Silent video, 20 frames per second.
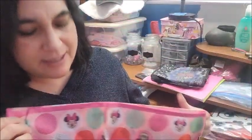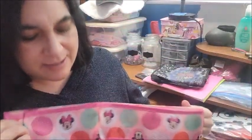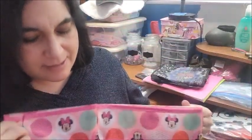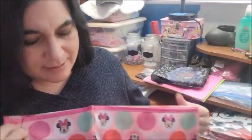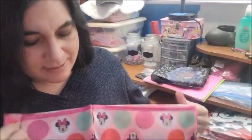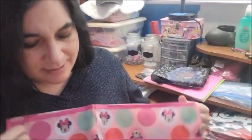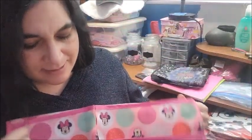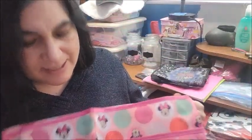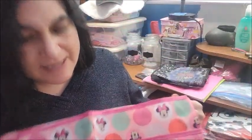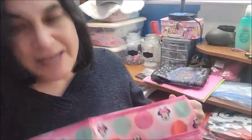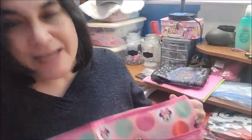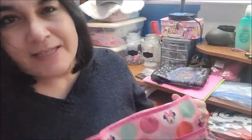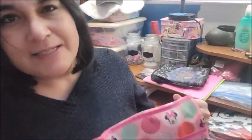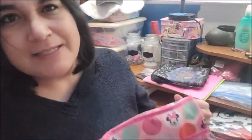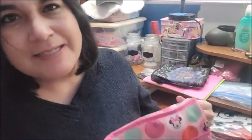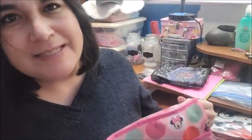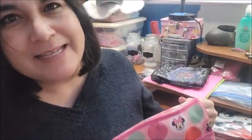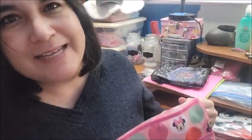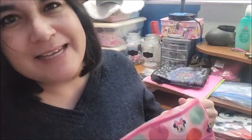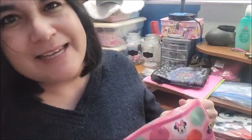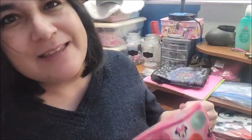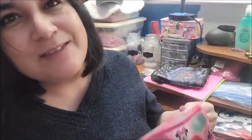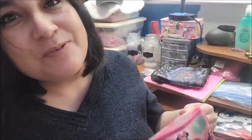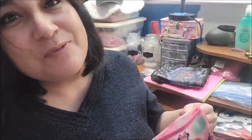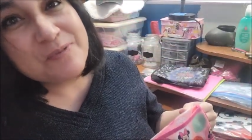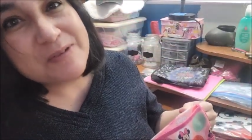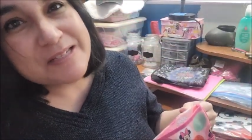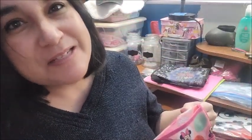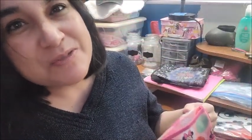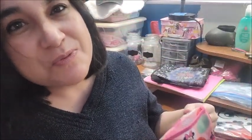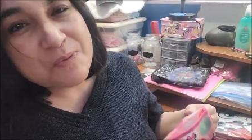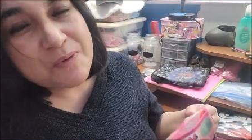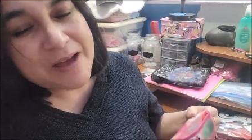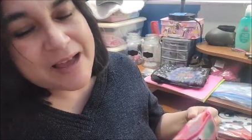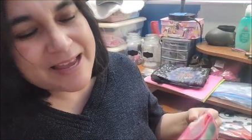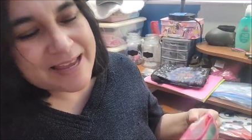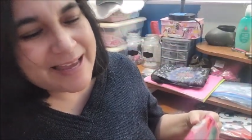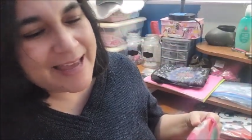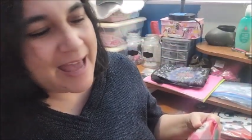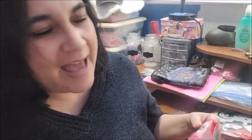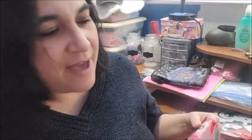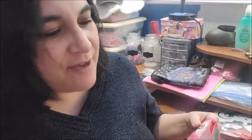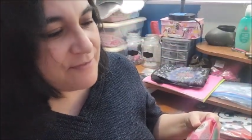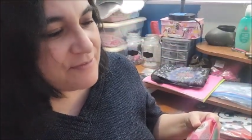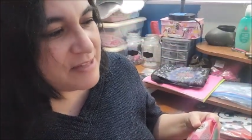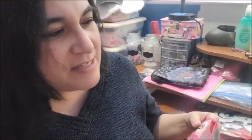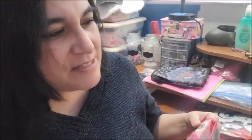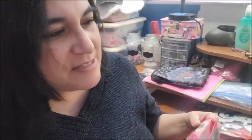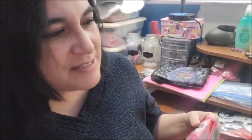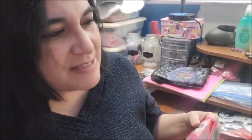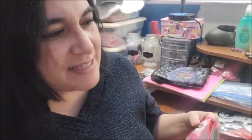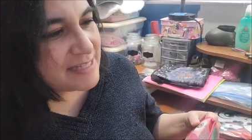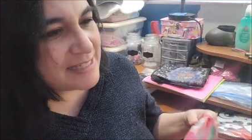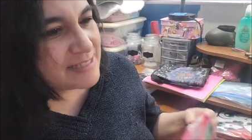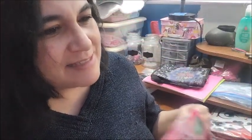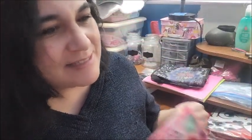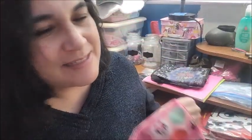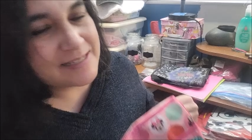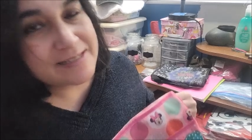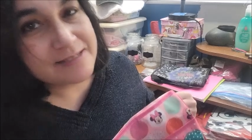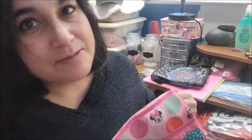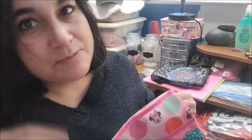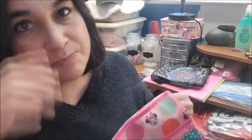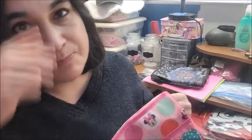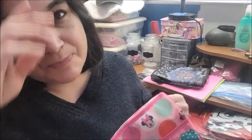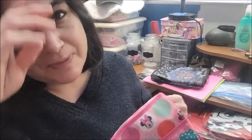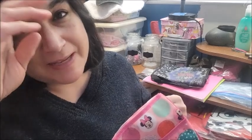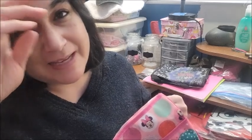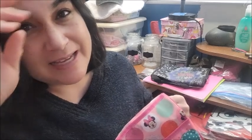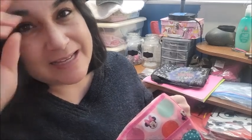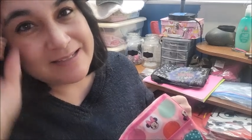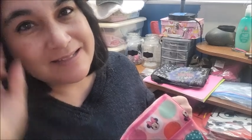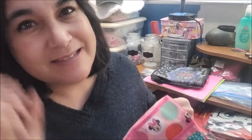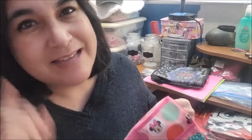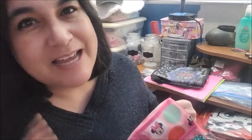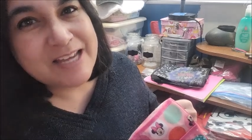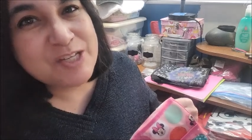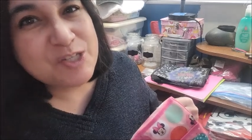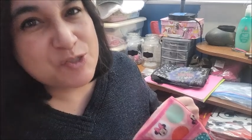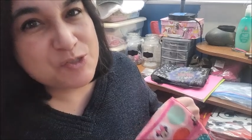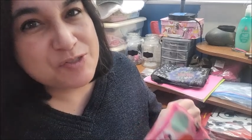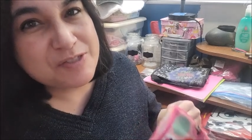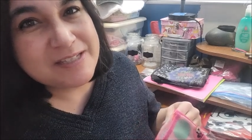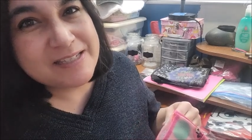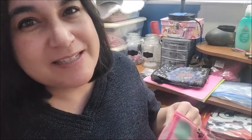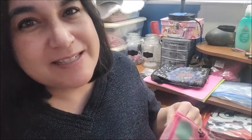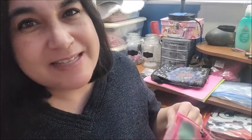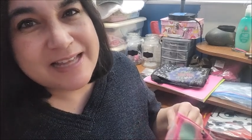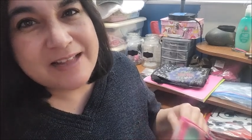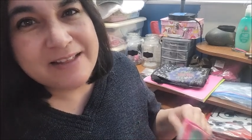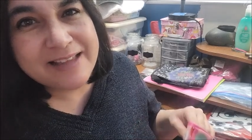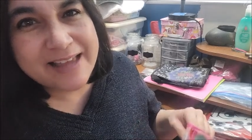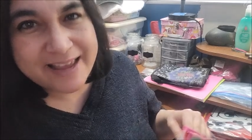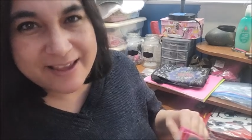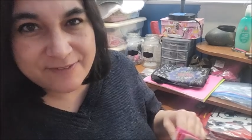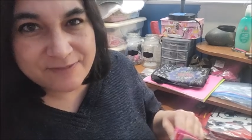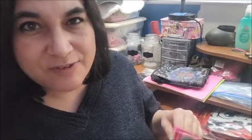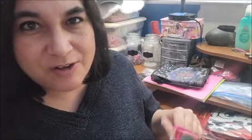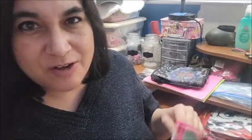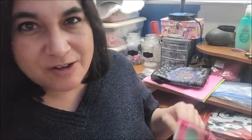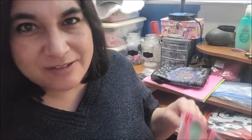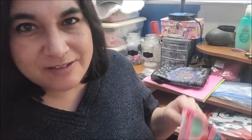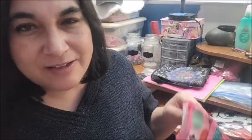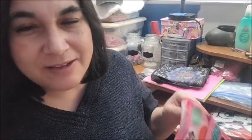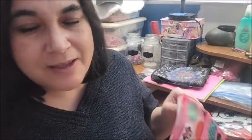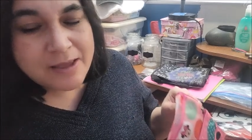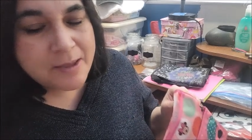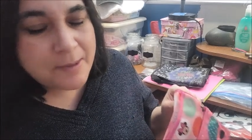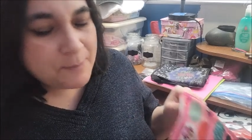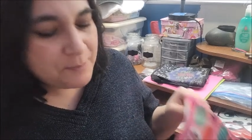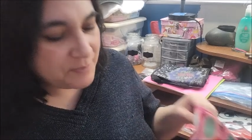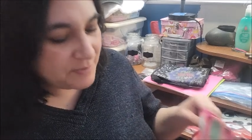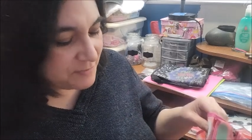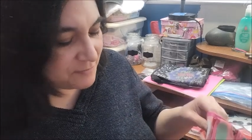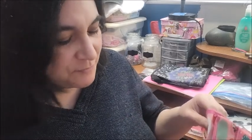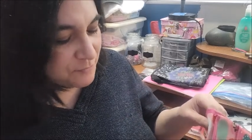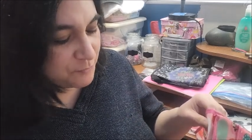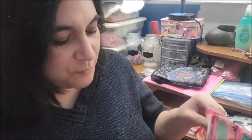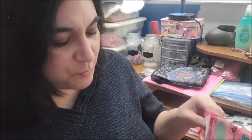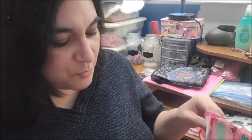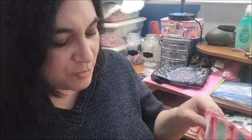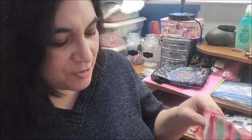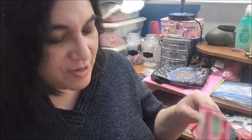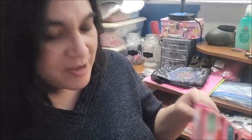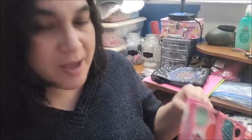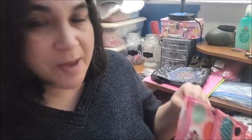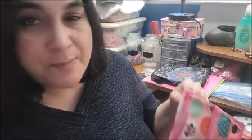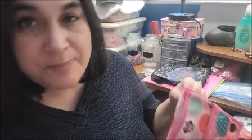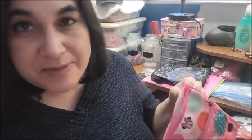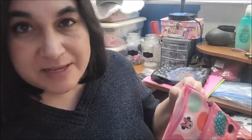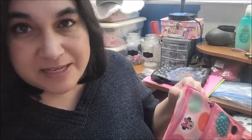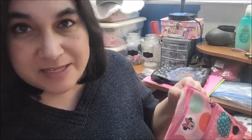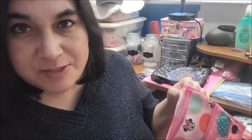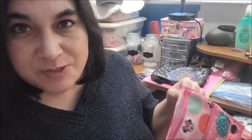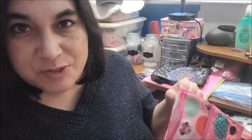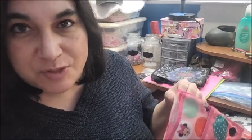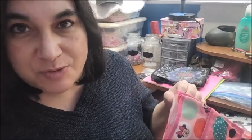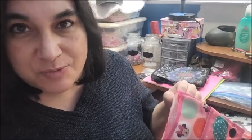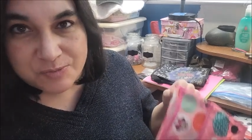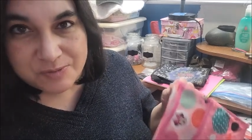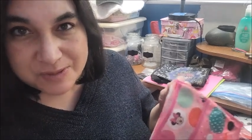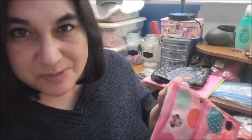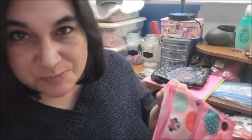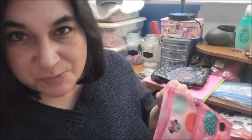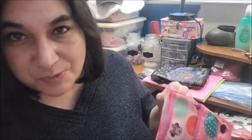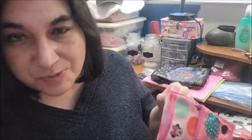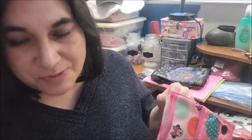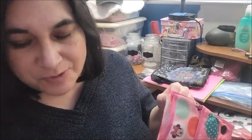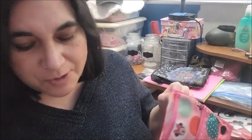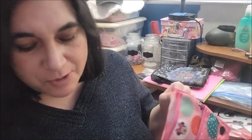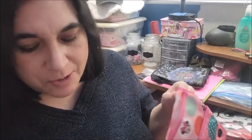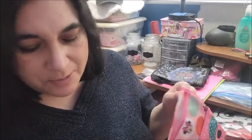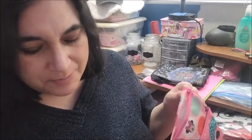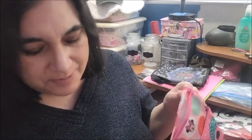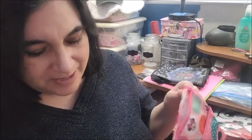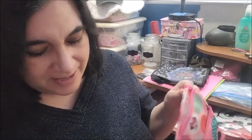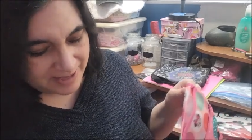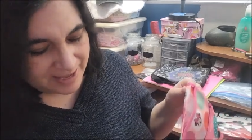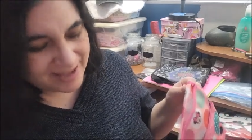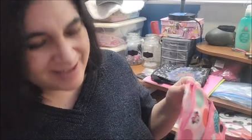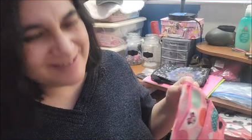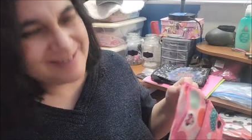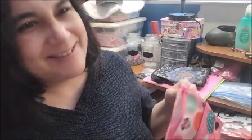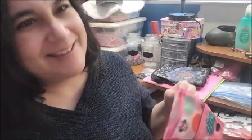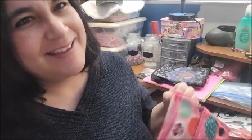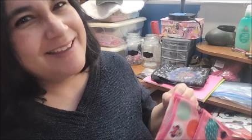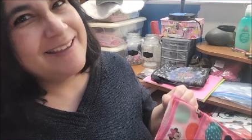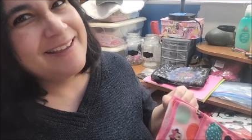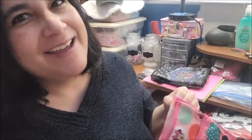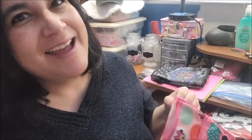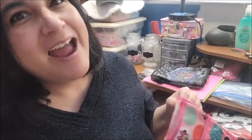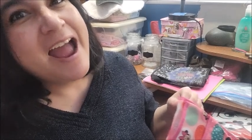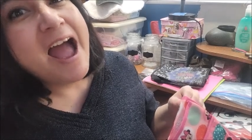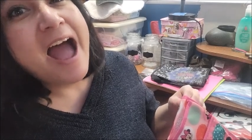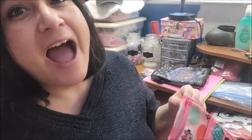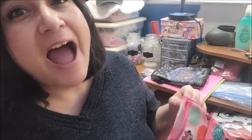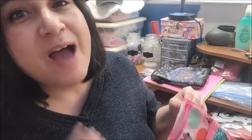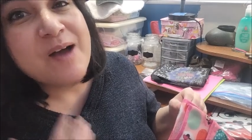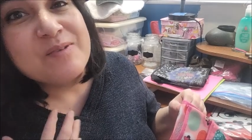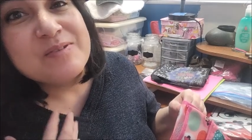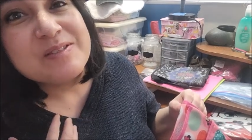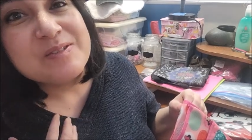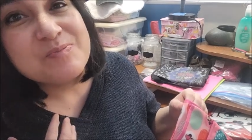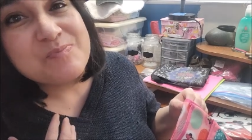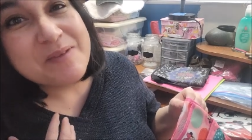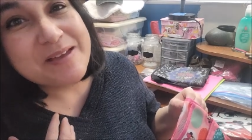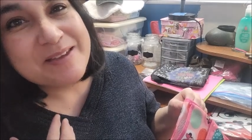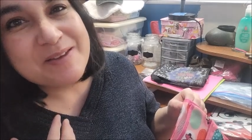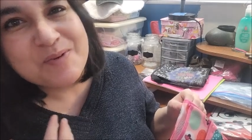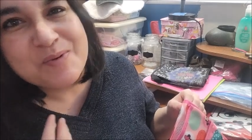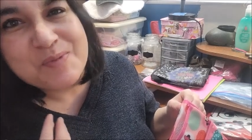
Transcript: it. See, the reason why I have these things is because I used to sell Avon before coming into the reborn hobby and I was my